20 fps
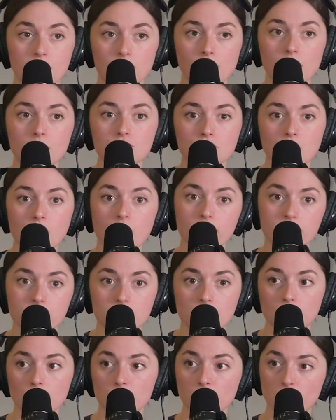Fighters are obviously
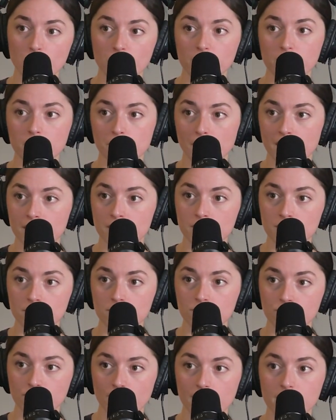a little bit more
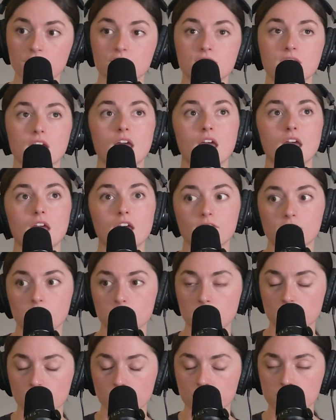competitive, right? Because
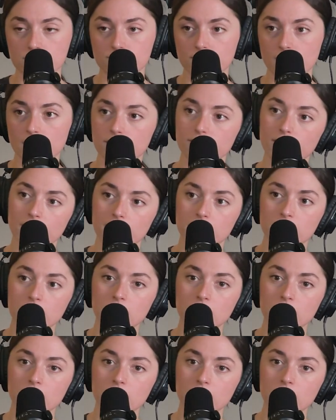everybody wants to fly a fighter.